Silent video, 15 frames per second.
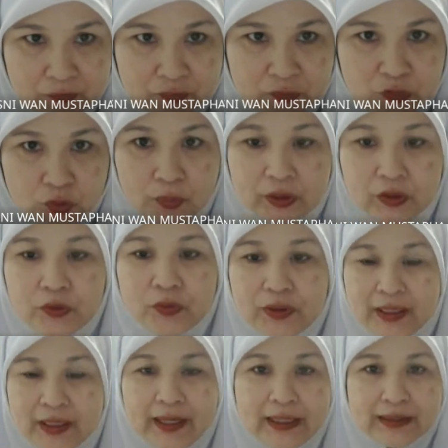So when you read
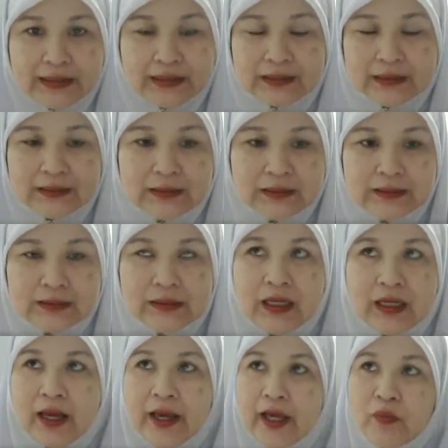an article
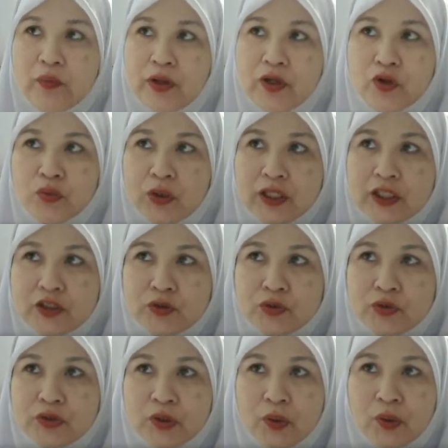and when you want to do
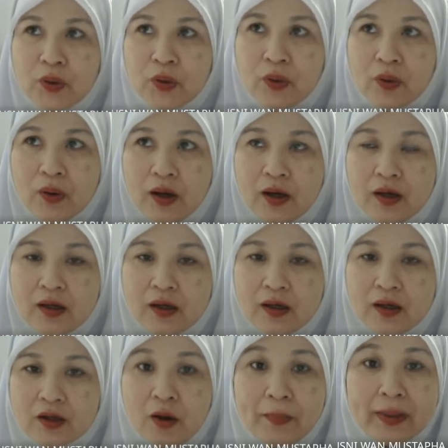your
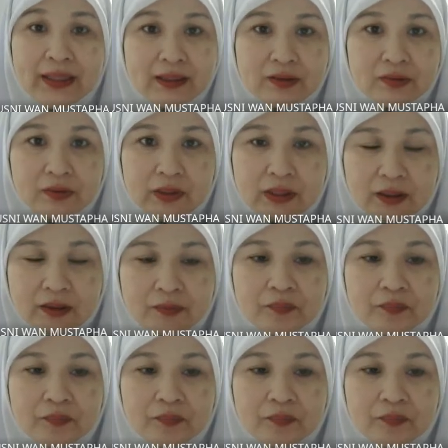commentary, yeah,